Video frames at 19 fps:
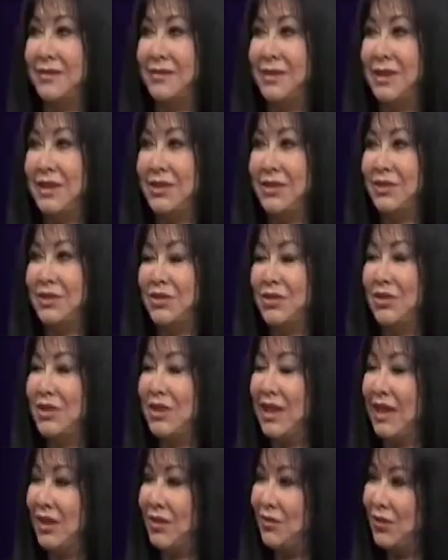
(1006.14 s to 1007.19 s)
up here in Northern
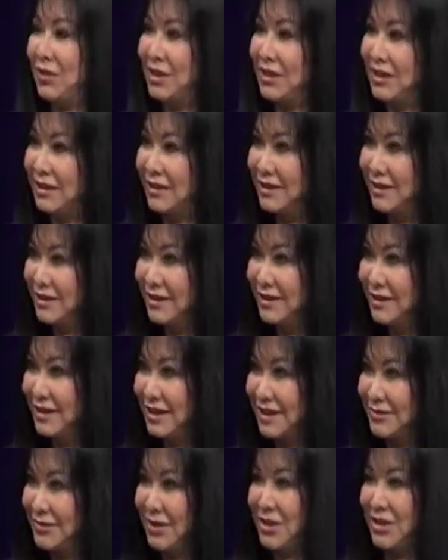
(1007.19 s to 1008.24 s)
California. Yeah.
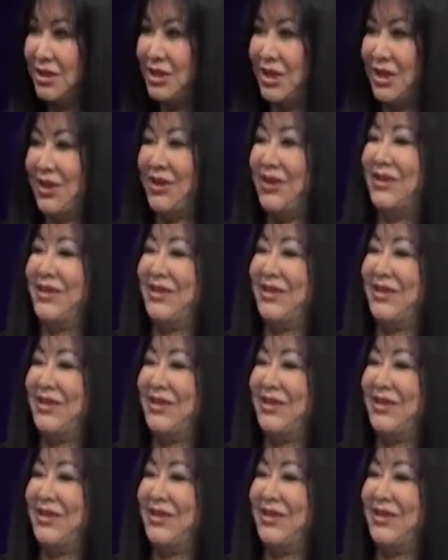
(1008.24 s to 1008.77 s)
Come on the show.